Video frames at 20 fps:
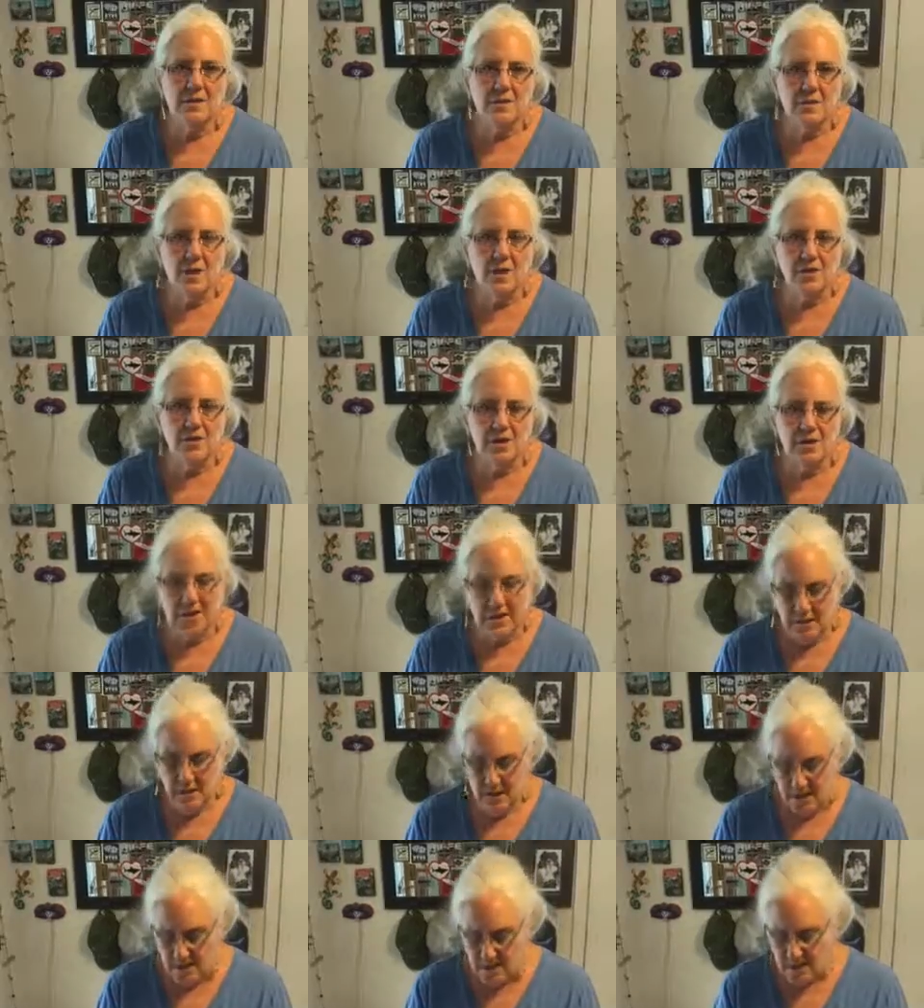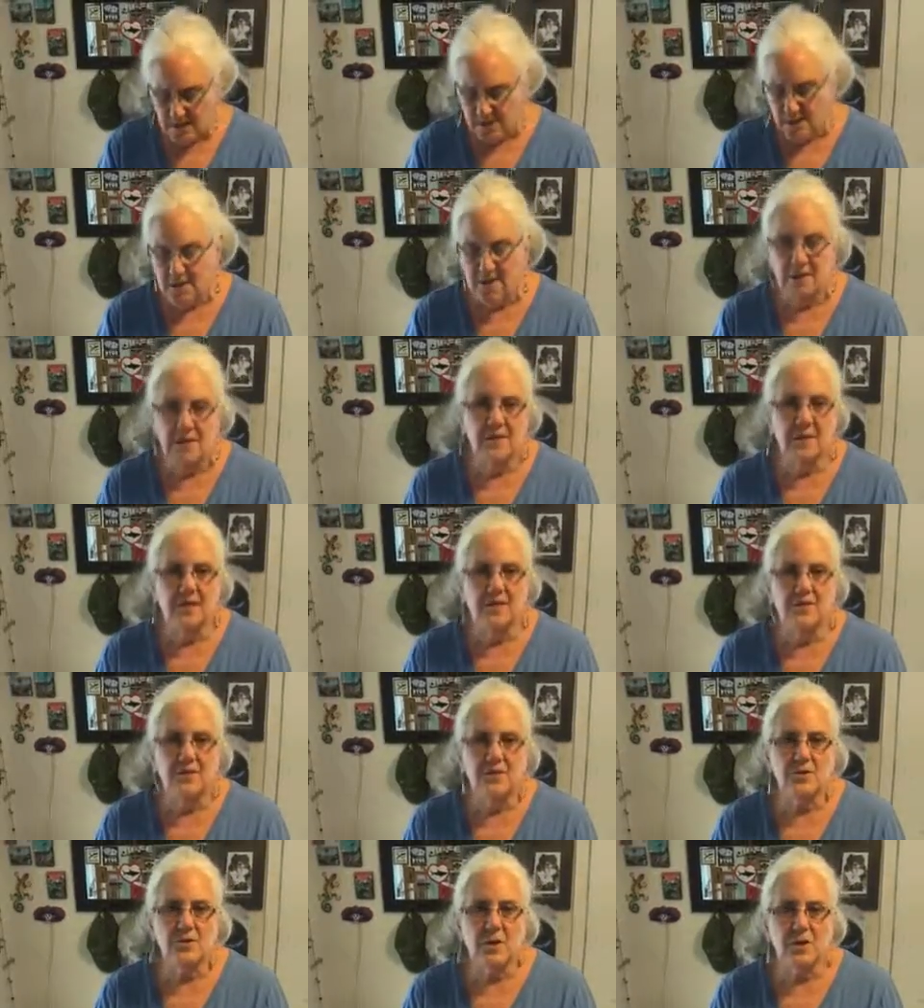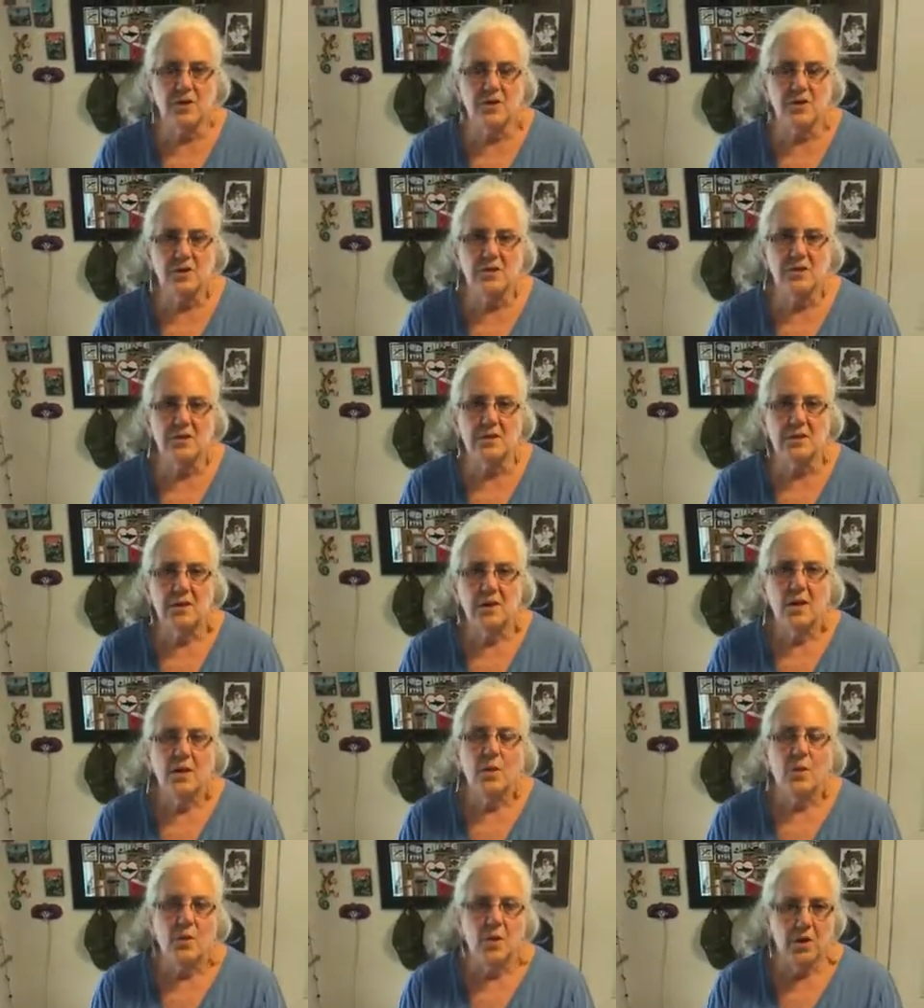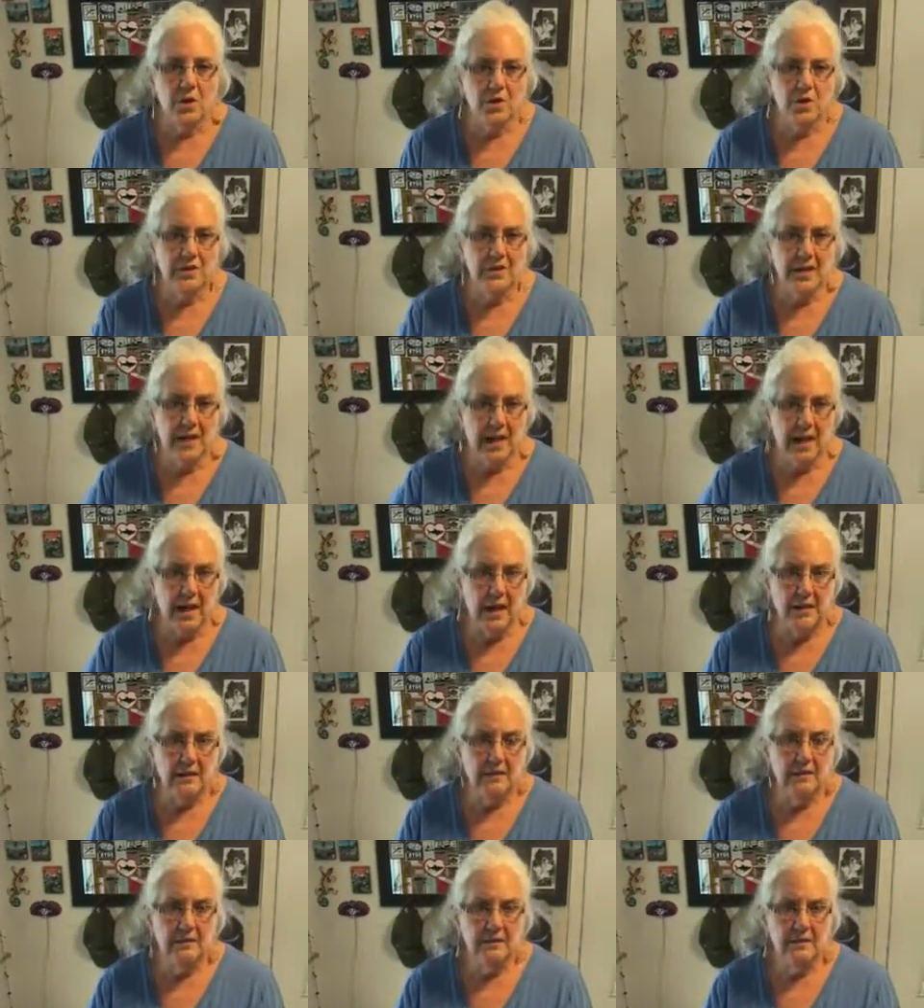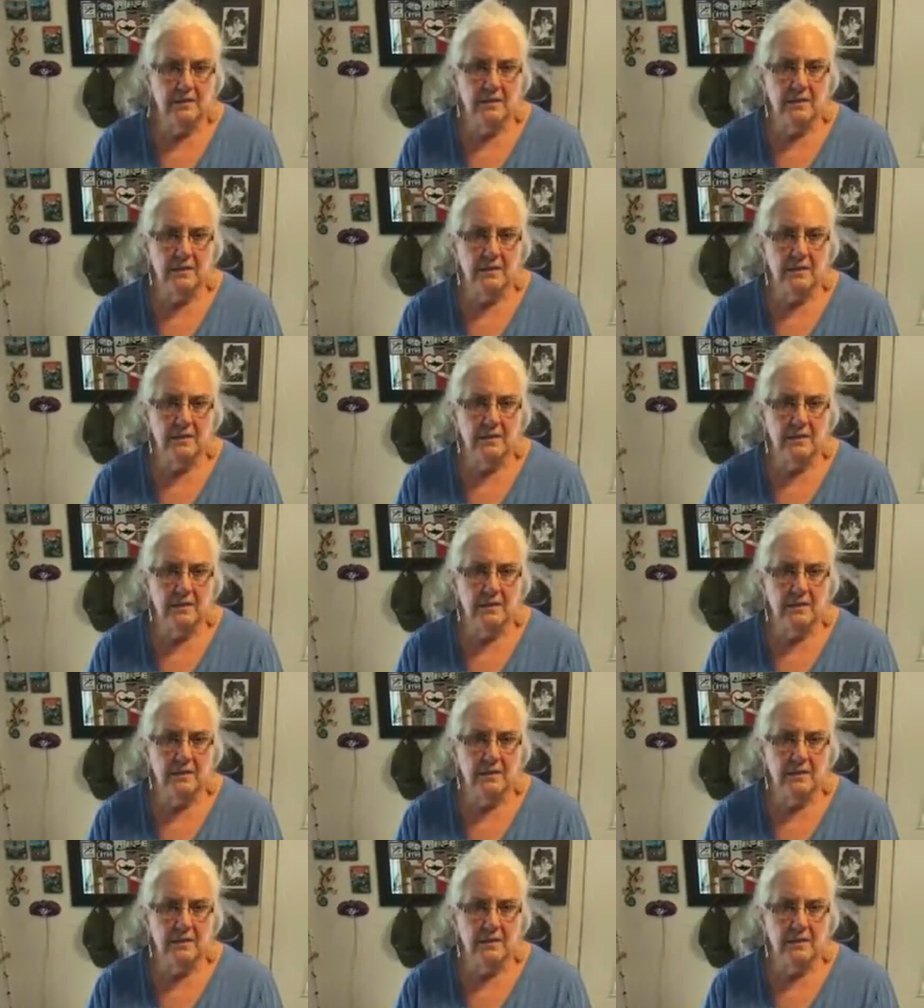instructions. And this is the set of instructions where you decant.